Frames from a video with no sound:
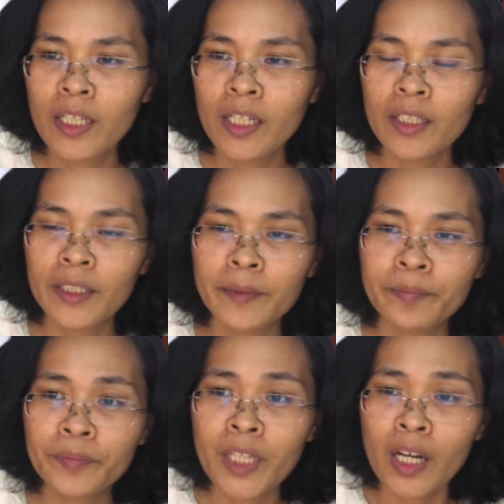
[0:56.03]
Um,
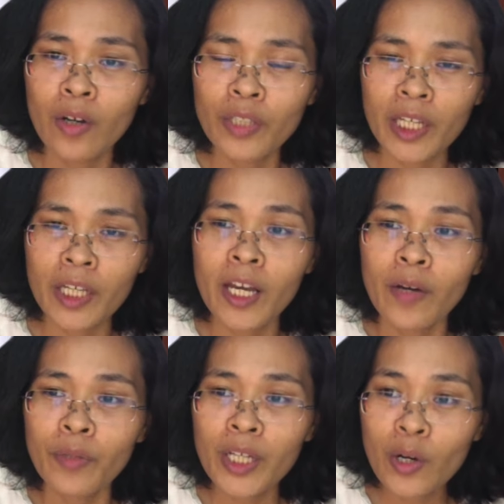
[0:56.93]
okay,
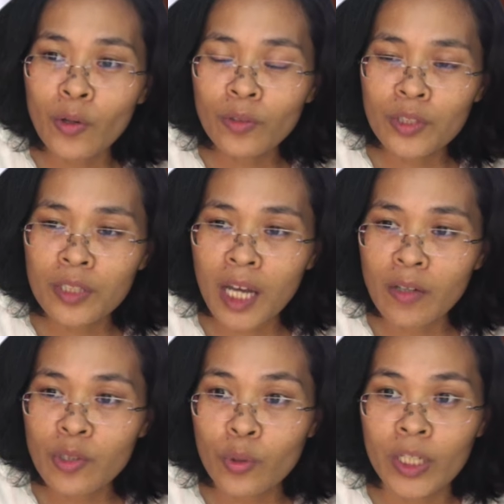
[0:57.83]
we go now
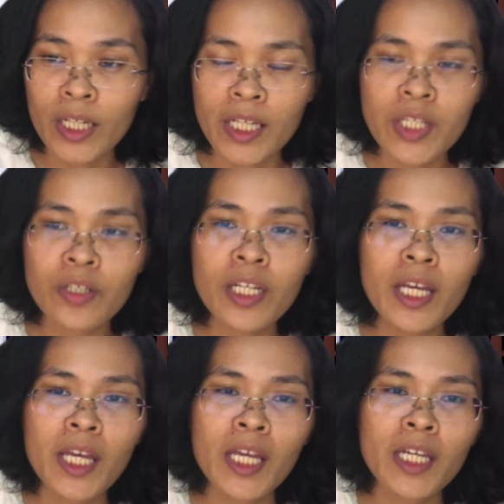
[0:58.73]
to our lesson,
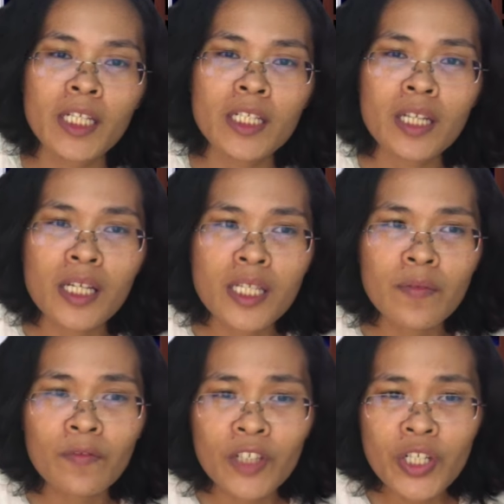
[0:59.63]
and as a
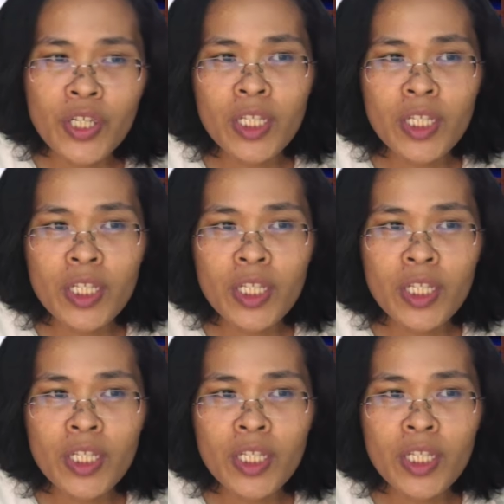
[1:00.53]
first,